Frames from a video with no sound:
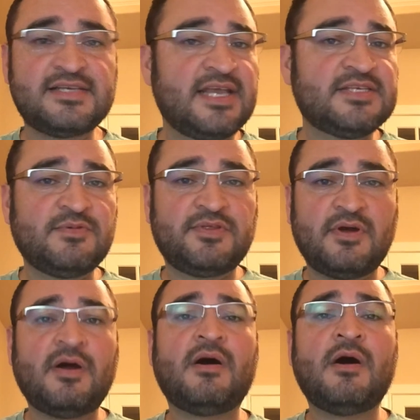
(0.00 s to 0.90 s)
States with
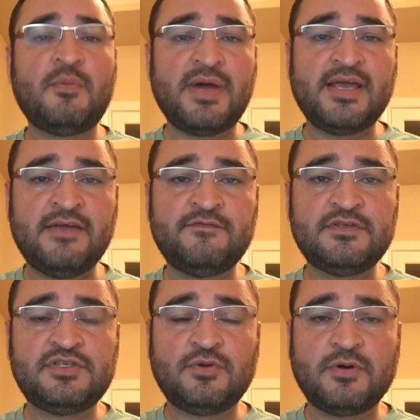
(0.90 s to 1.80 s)
all my
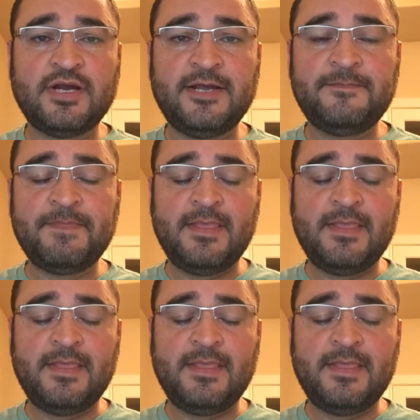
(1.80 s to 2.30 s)
inventory.